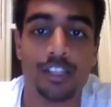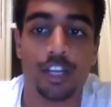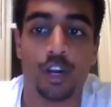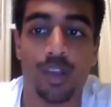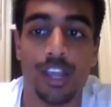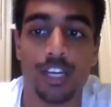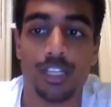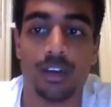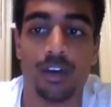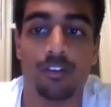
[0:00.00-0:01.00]
the
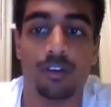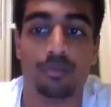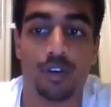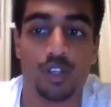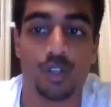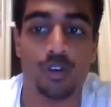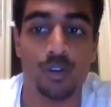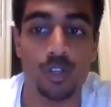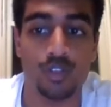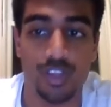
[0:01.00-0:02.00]
creation of a personal
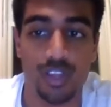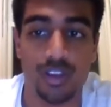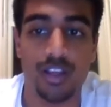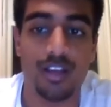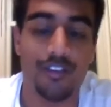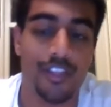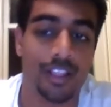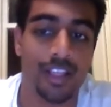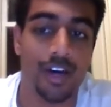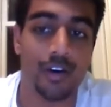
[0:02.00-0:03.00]
newsfeed that
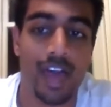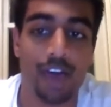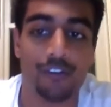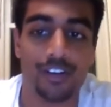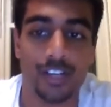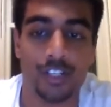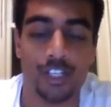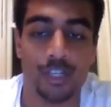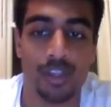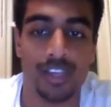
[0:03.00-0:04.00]
allowed
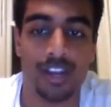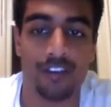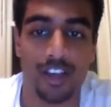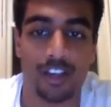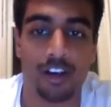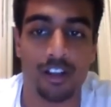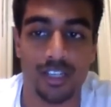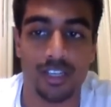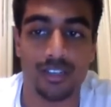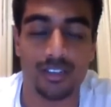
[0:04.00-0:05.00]
advertisers to identify
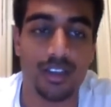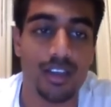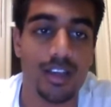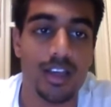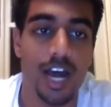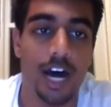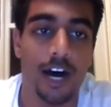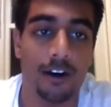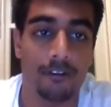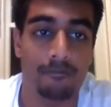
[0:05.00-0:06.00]
content.
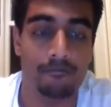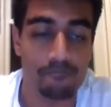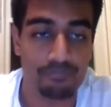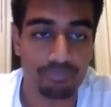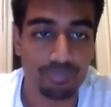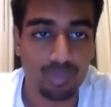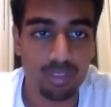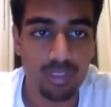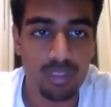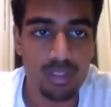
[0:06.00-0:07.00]
Um,
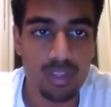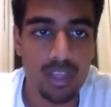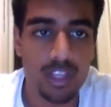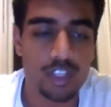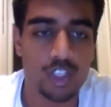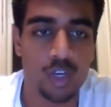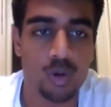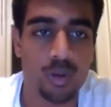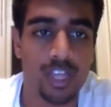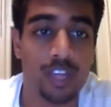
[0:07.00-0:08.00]

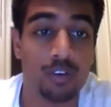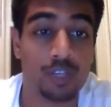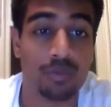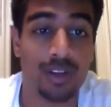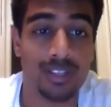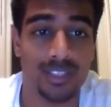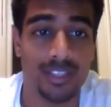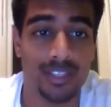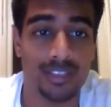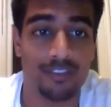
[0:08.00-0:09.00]
so, in response to
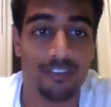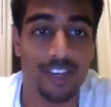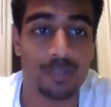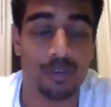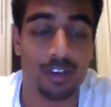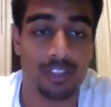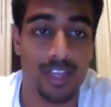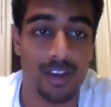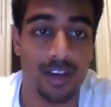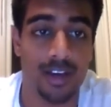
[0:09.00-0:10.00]
this, Facebook
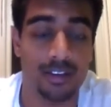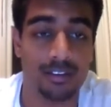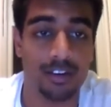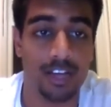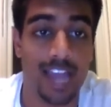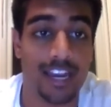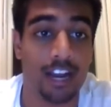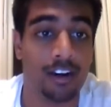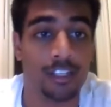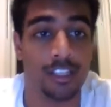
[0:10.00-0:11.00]
then,
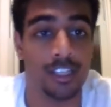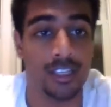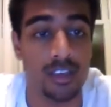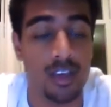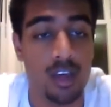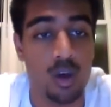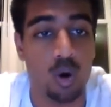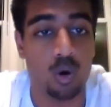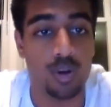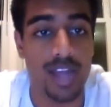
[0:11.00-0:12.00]
adhering to the
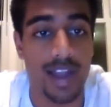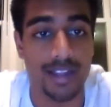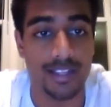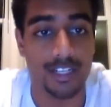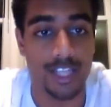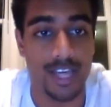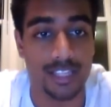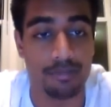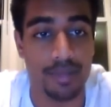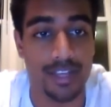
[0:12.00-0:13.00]
old adage that
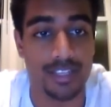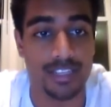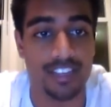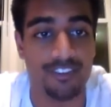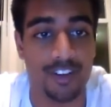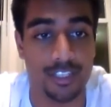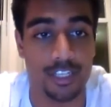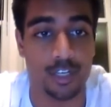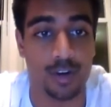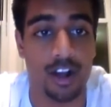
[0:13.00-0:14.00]
the best defense is
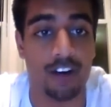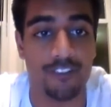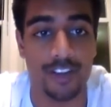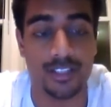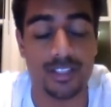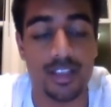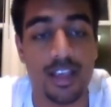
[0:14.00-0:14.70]
a great offense,